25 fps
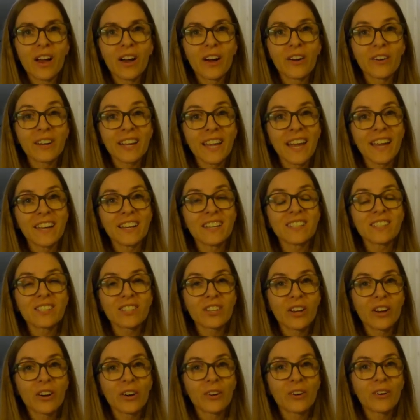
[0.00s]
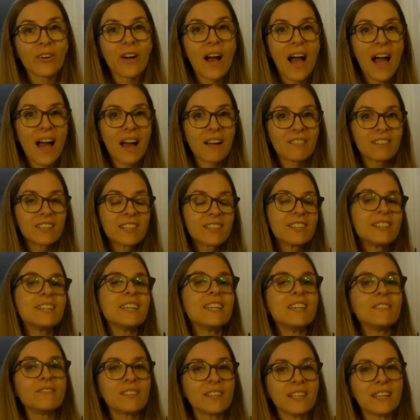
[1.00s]
Okay, so have a good
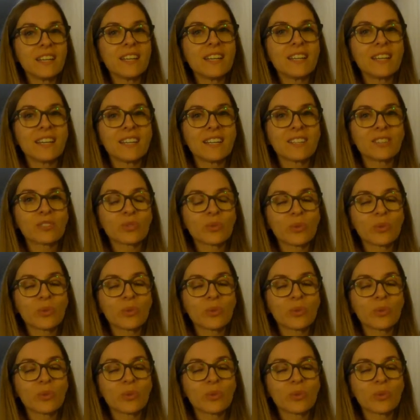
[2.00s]
evening.